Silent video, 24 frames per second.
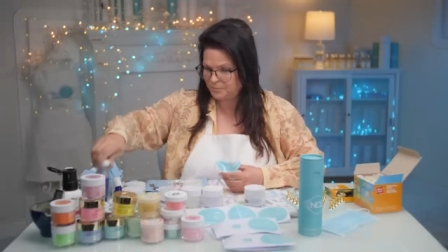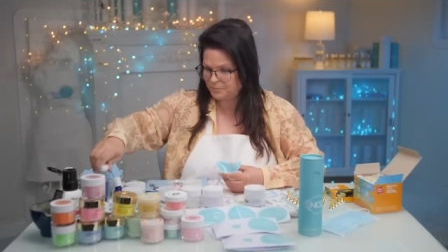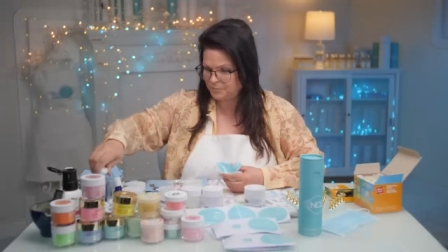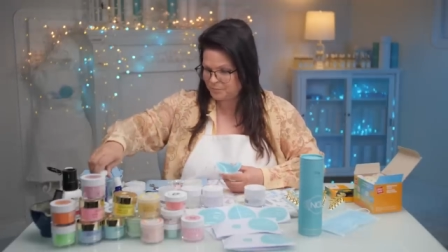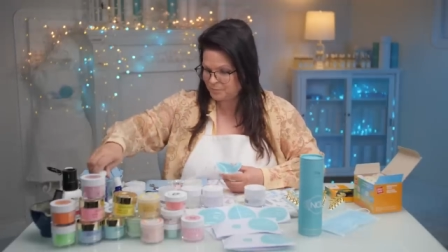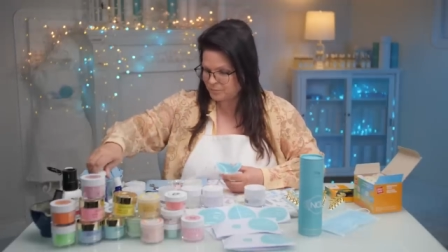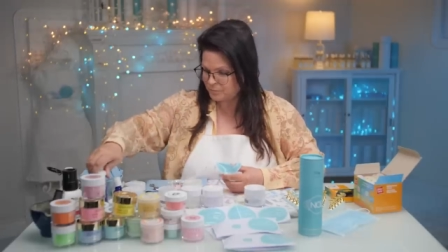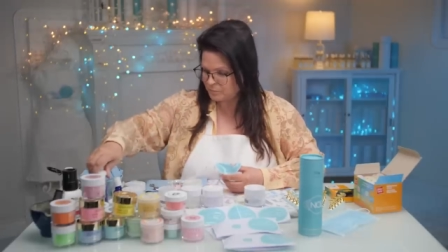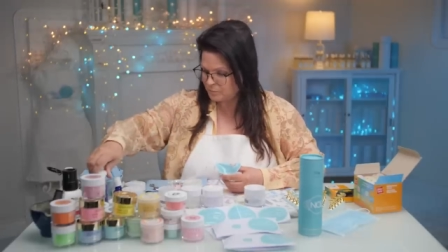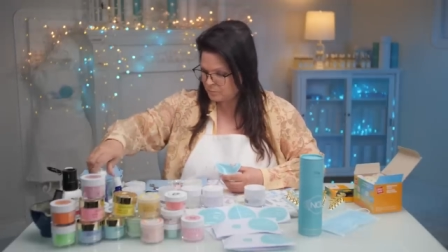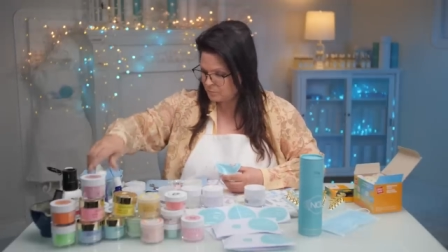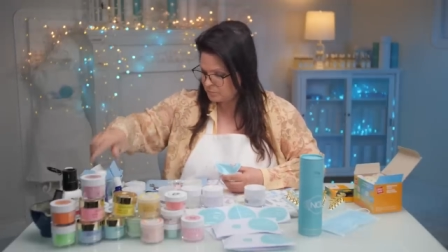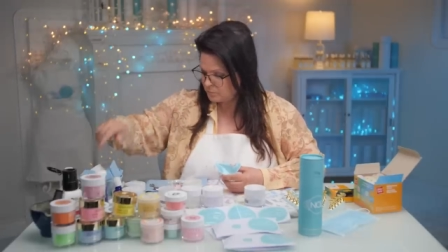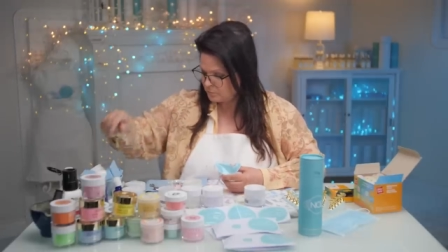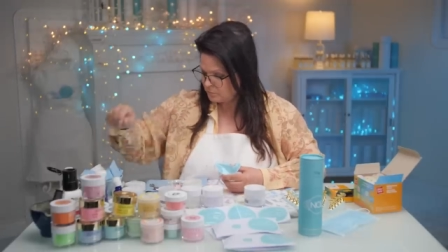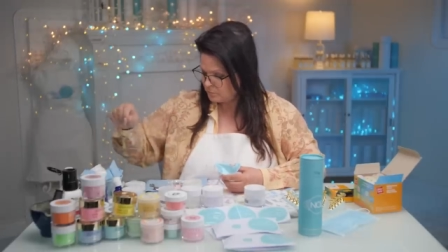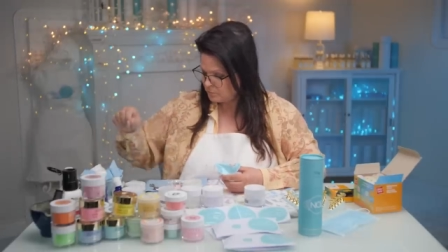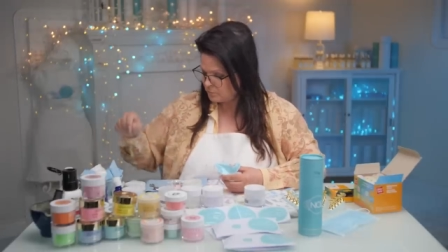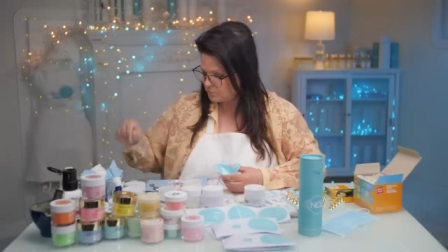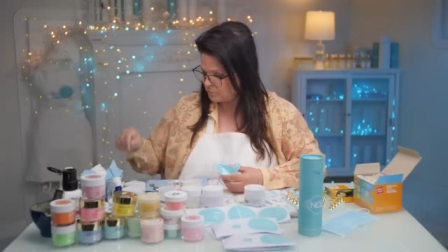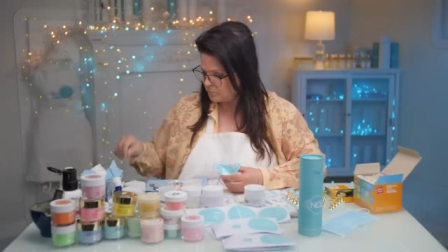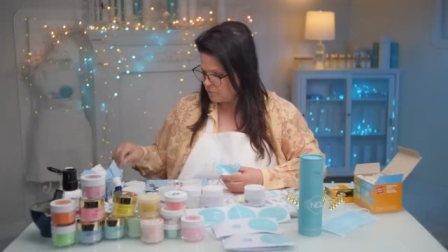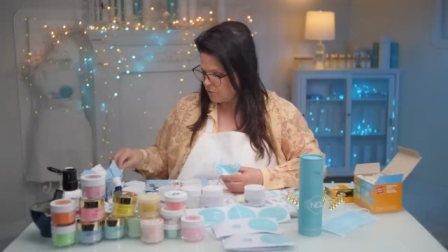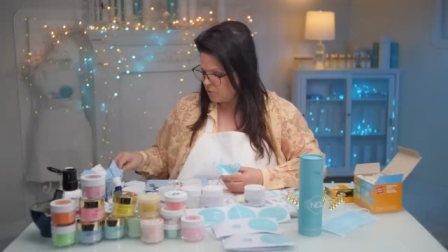
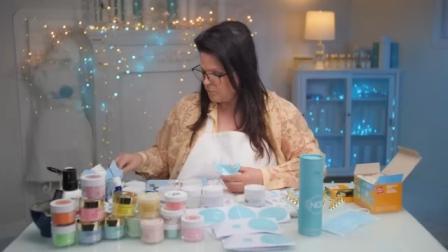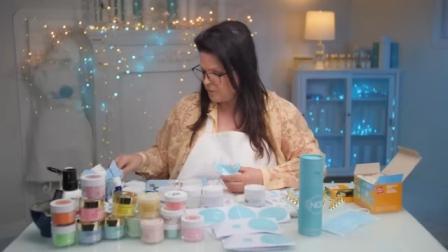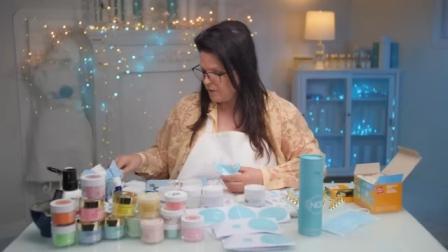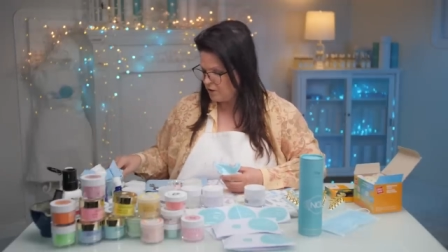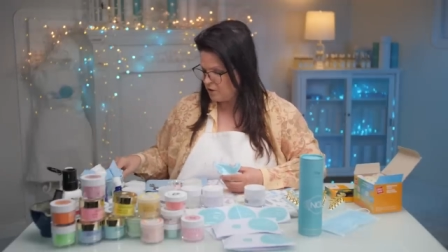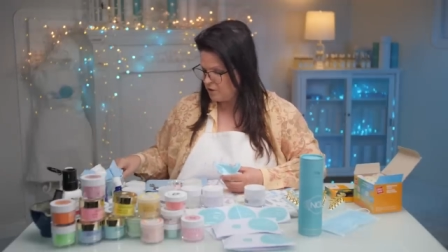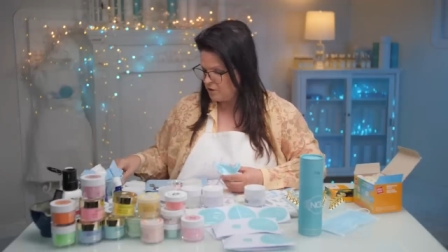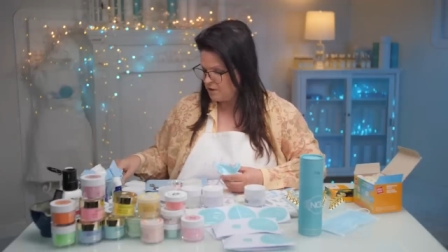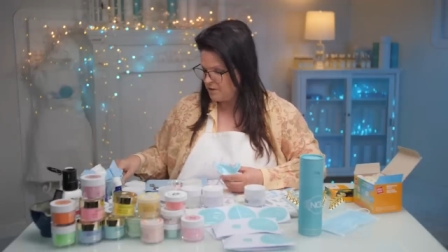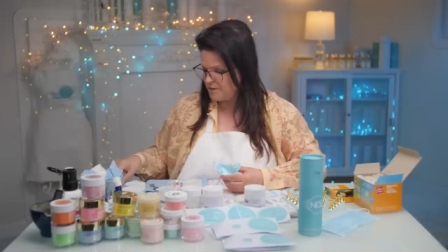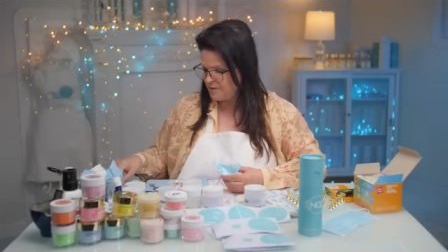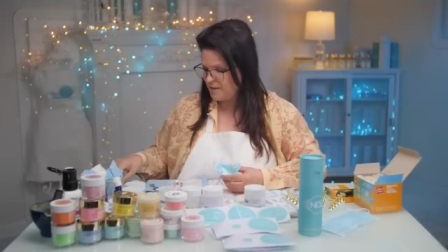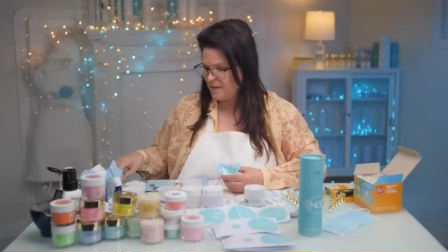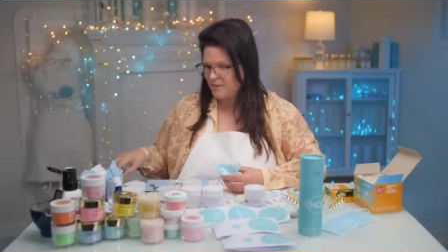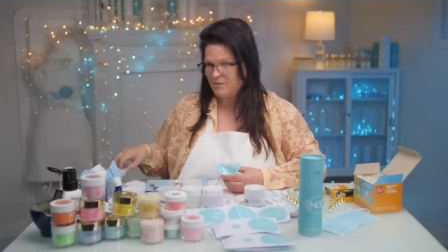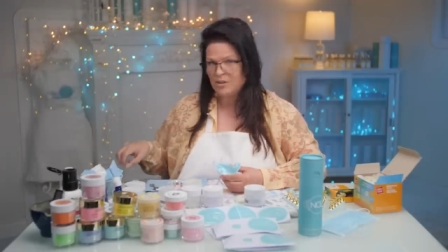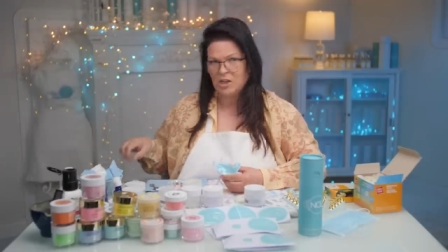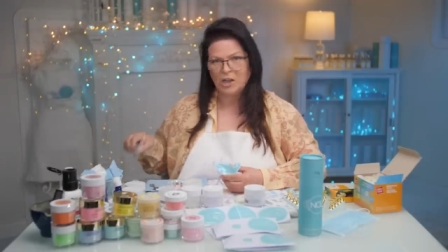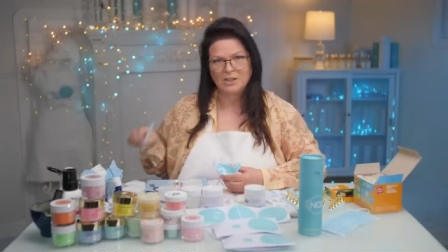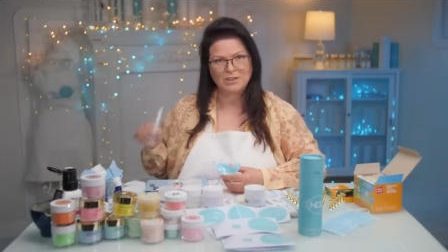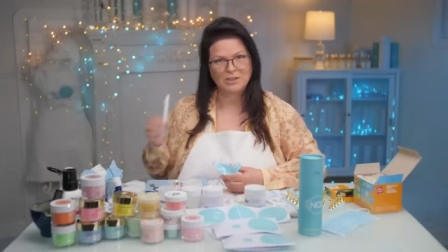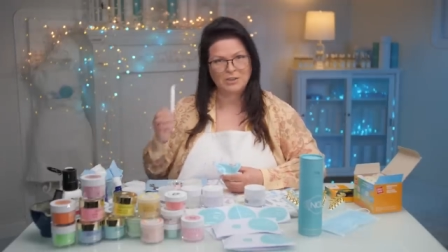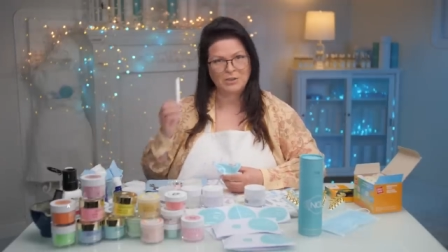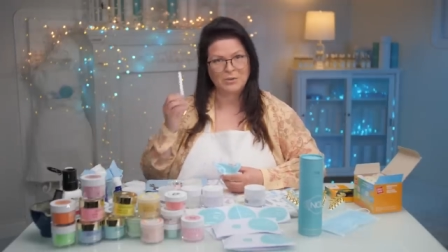Oh my goodness, I have
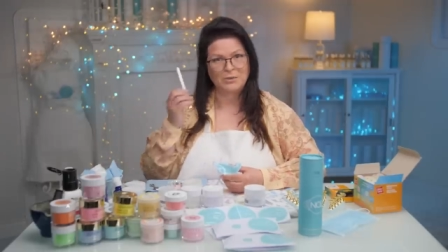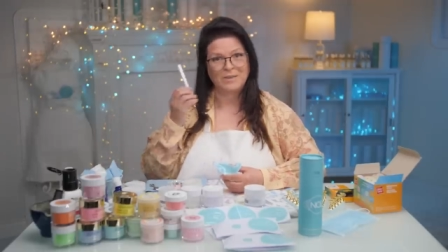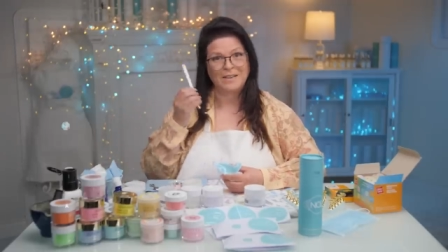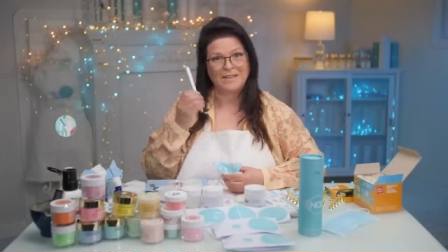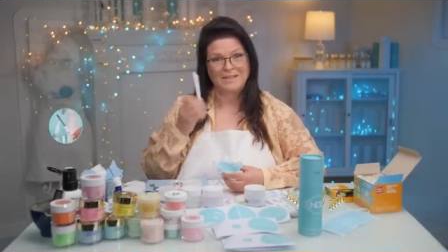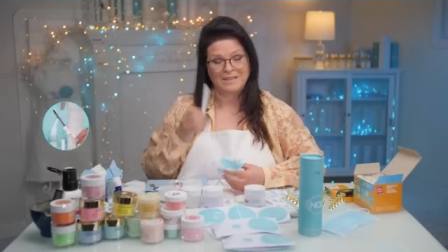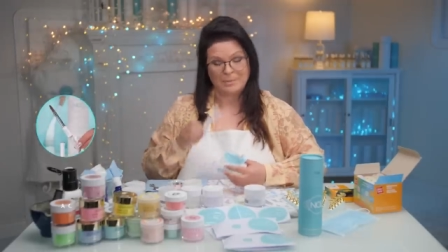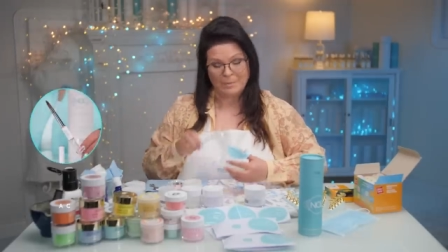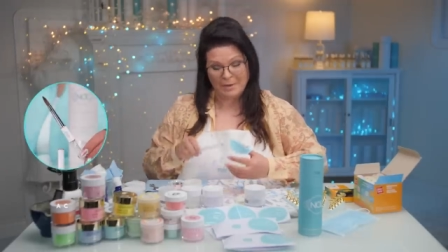lots of new things